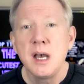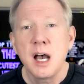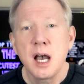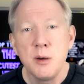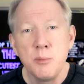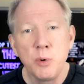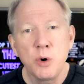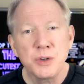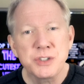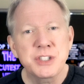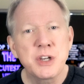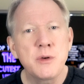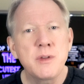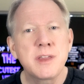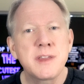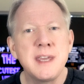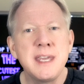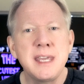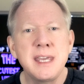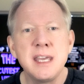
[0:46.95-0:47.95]
I'm also
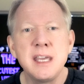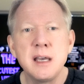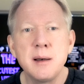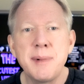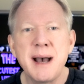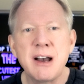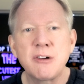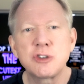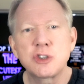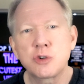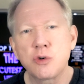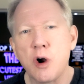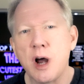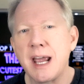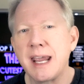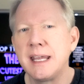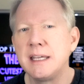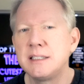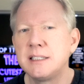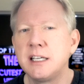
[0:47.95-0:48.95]
thinking about
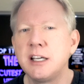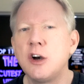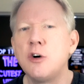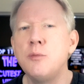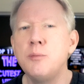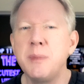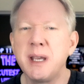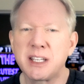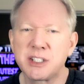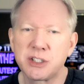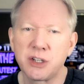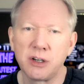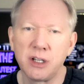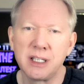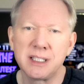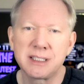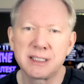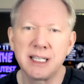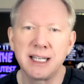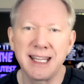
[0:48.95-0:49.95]
trying to go
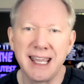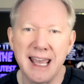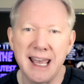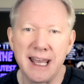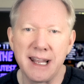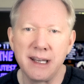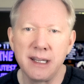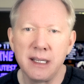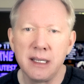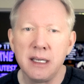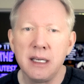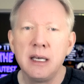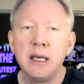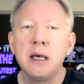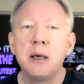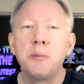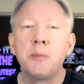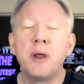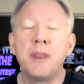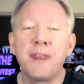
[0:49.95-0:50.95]
mixerless again,
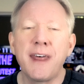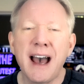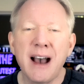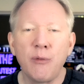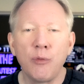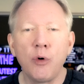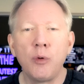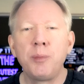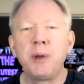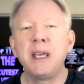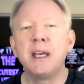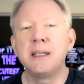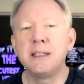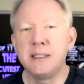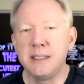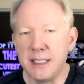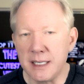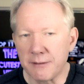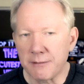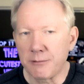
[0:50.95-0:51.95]
but that will be a
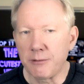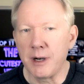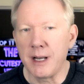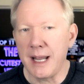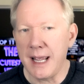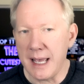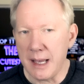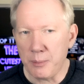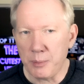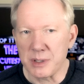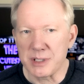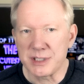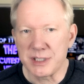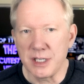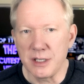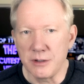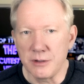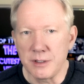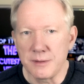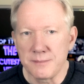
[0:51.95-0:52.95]
different
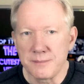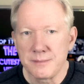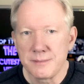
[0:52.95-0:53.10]
episode.